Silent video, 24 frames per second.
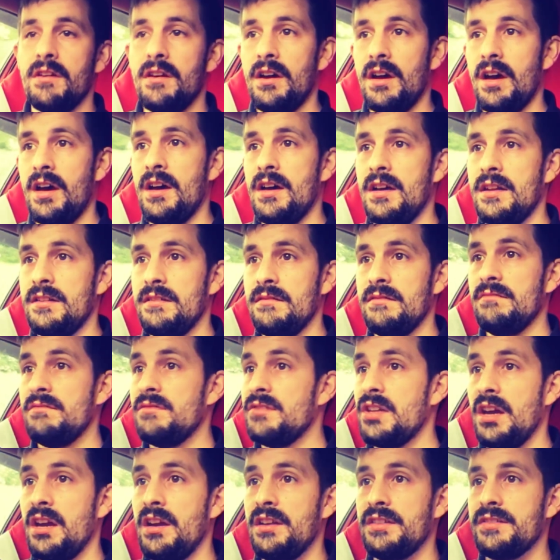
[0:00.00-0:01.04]
and
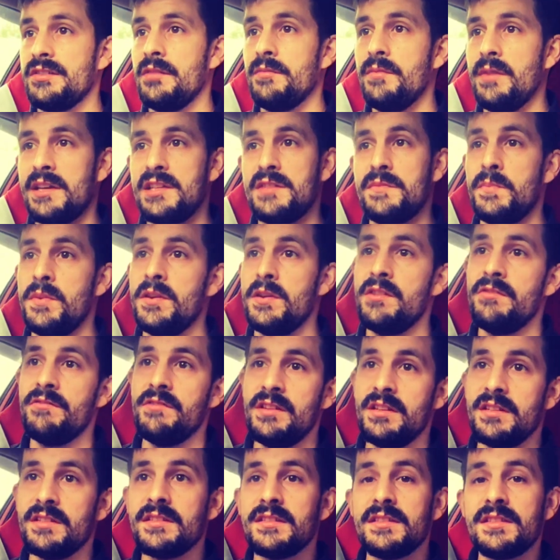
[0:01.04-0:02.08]
share some
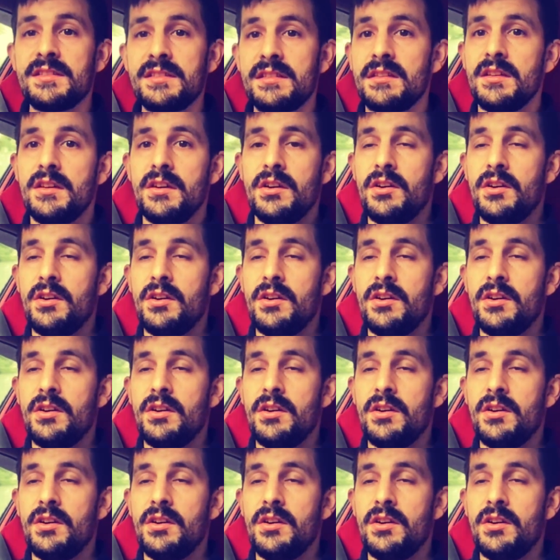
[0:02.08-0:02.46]
experience